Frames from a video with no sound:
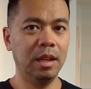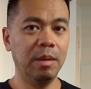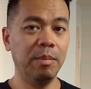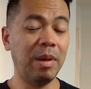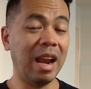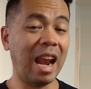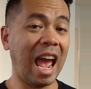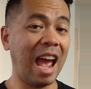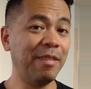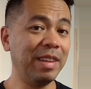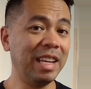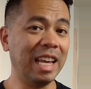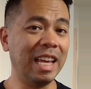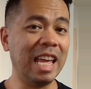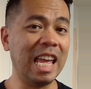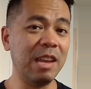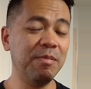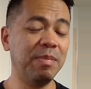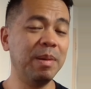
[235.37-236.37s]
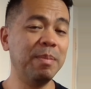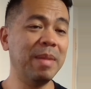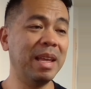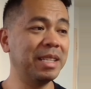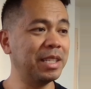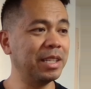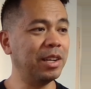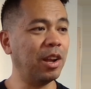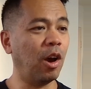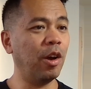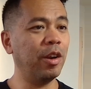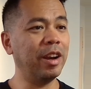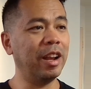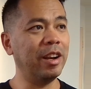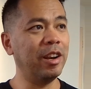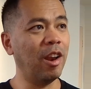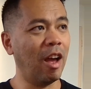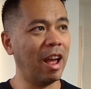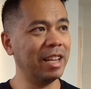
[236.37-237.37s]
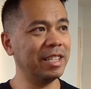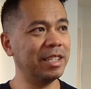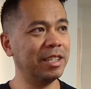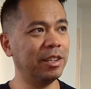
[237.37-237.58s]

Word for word: but having it implemented on a nice